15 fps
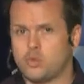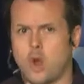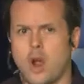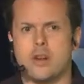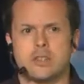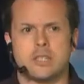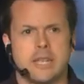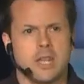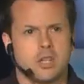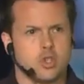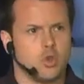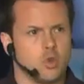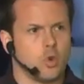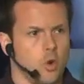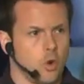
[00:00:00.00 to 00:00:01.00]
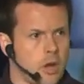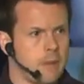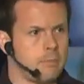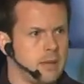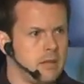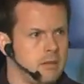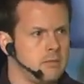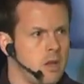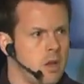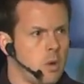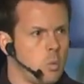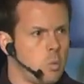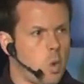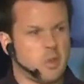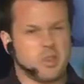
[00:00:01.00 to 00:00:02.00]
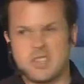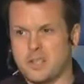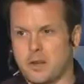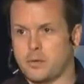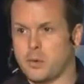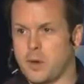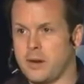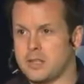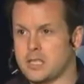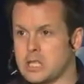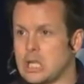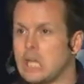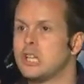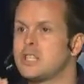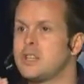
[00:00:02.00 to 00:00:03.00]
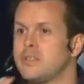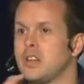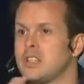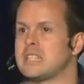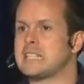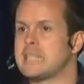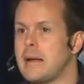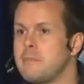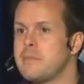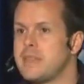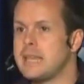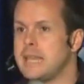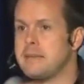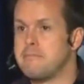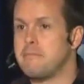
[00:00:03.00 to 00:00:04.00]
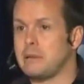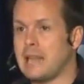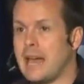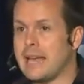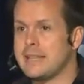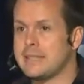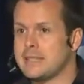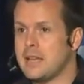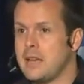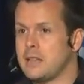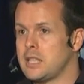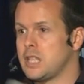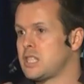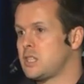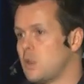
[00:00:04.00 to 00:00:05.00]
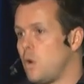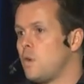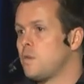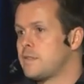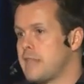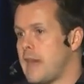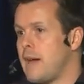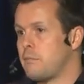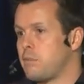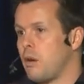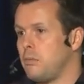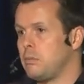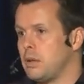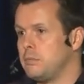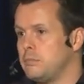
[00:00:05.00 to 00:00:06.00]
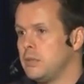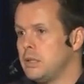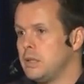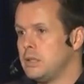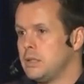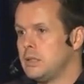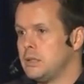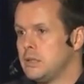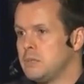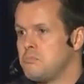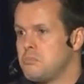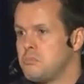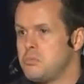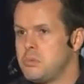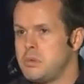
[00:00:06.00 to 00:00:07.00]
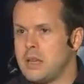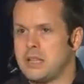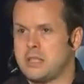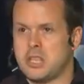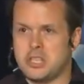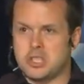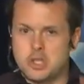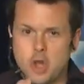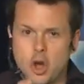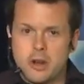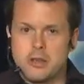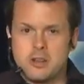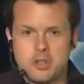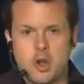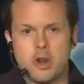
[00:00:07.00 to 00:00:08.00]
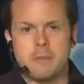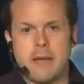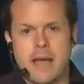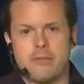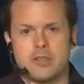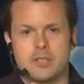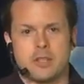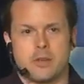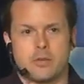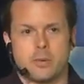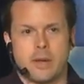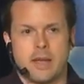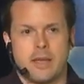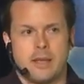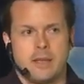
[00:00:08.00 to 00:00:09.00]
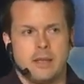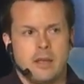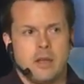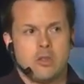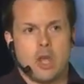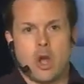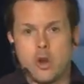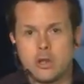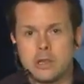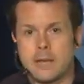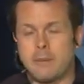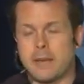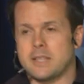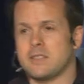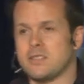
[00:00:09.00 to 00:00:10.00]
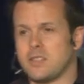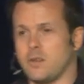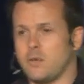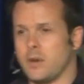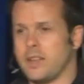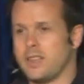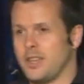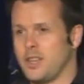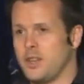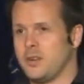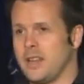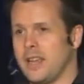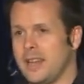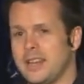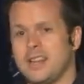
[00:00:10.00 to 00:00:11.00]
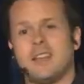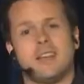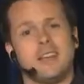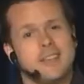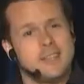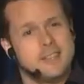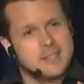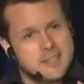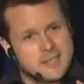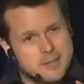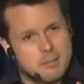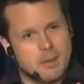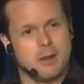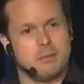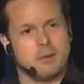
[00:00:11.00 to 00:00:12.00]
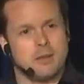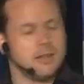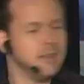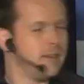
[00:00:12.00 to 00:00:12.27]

try not to get too caught up in what the software is, as long as you've got something in place that solves that problem. It's, it's not, not about the software. The only piece of software that you need is System Hub.